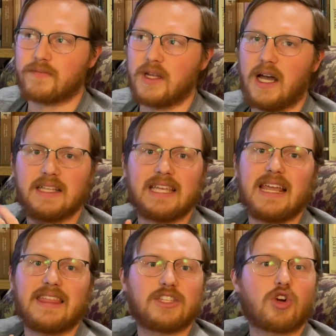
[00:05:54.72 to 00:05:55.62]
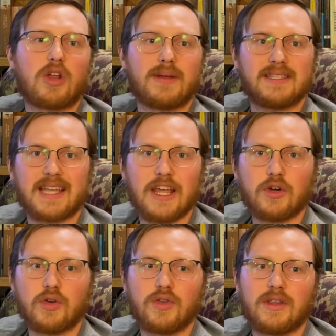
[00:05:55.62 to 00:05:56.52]
a tank that's already been
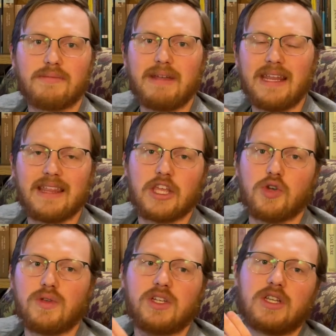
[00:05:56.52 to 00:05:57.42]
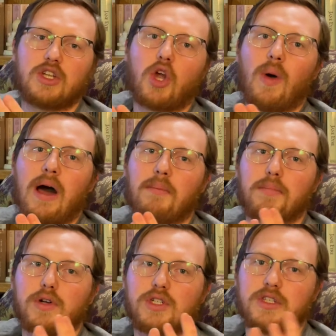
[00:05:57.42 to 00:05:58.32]
cycled, meaning that you didn't go out and
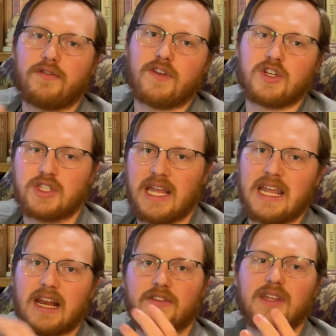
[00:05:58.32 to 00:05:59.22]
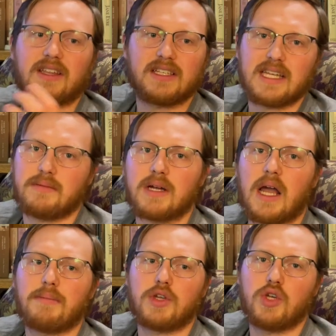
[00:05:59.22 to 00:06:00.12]
purchase the fish tank and everything at the same
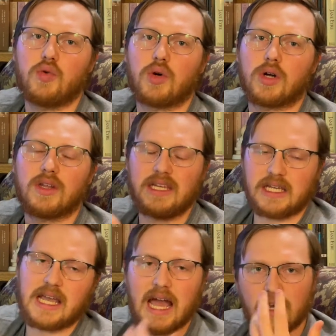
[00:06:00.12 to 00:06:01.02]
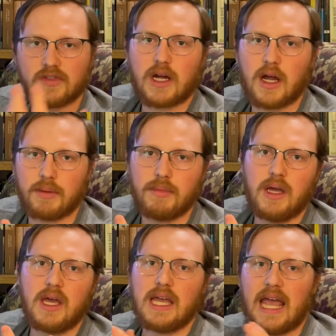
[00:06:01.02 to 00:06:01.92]
time, but you were thinking ahead of time
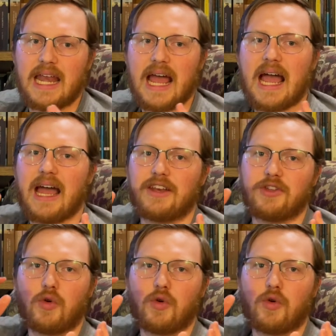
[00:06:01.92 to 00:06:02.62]
and had your